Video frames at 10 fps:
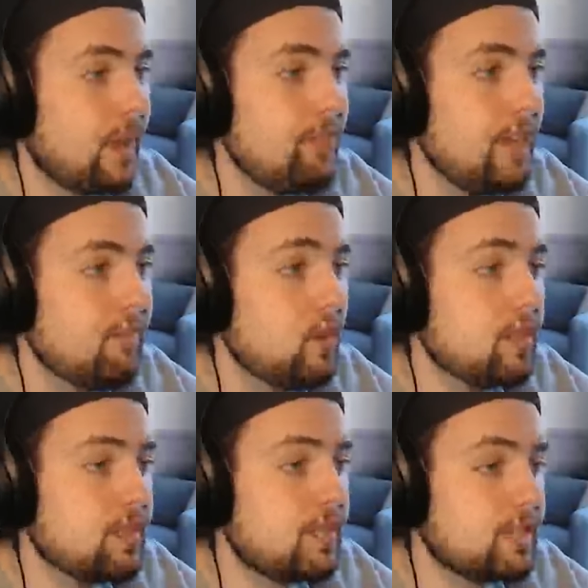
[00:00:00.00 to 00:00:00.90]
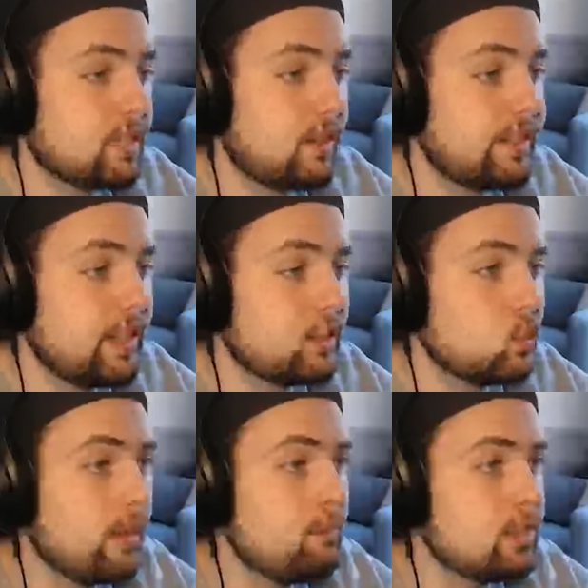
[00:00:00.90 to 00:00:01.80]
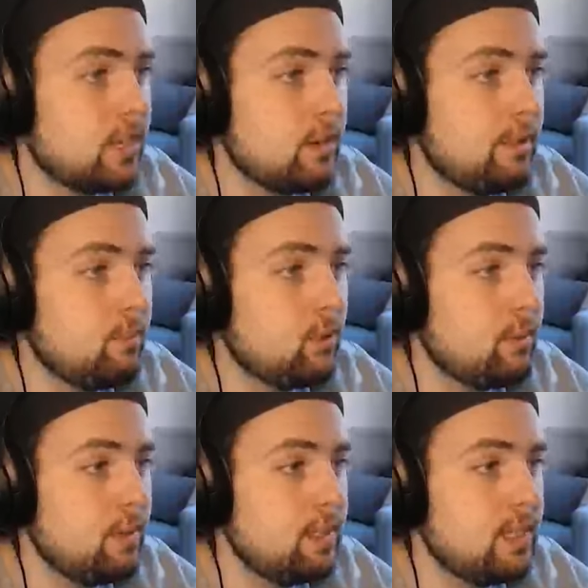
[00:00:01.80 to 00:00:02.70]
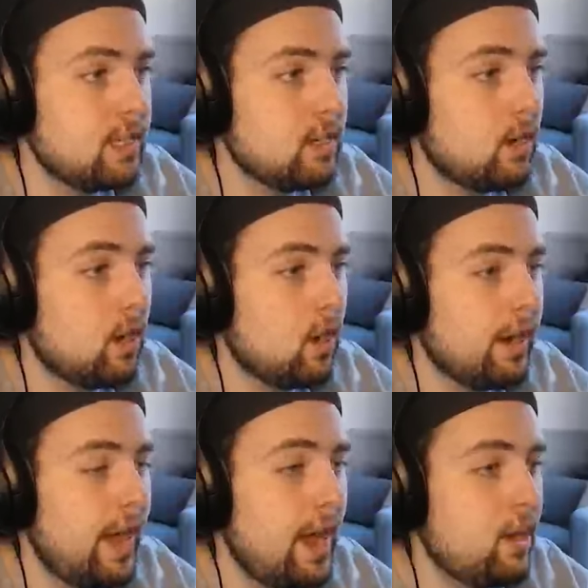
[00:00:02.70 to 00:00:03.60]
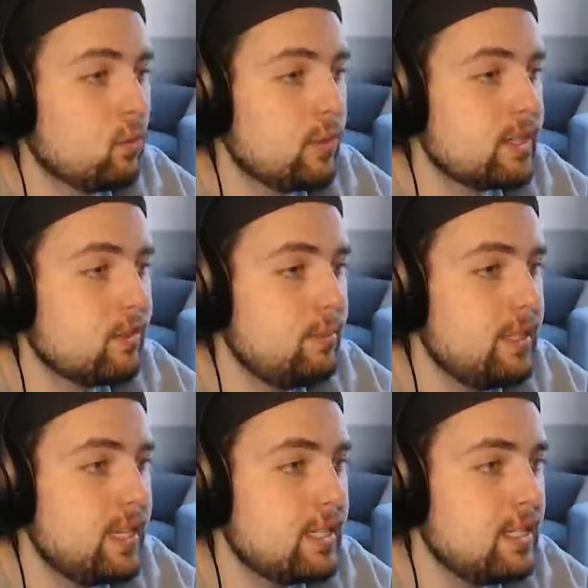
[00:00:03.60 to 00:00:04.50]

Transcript: I think I've heard a statistic like that, like twenty percent of people get P T S D or are at a higher risk of P T S